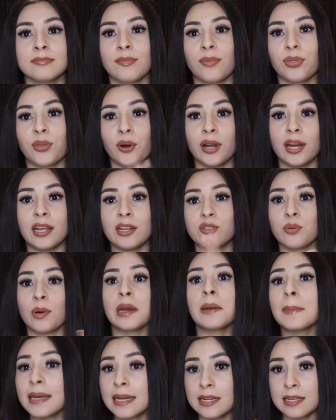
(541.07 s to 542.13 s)

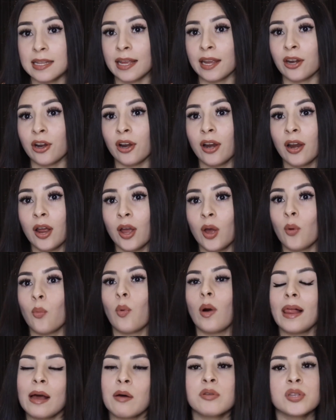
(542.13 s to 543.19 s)
30-20 minutes later
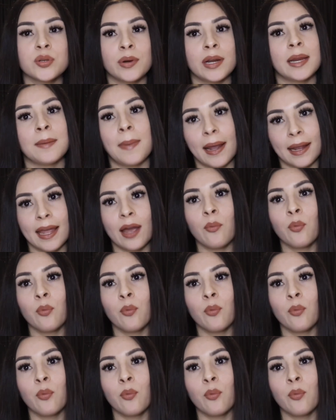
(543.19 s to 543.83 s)
while I was already back at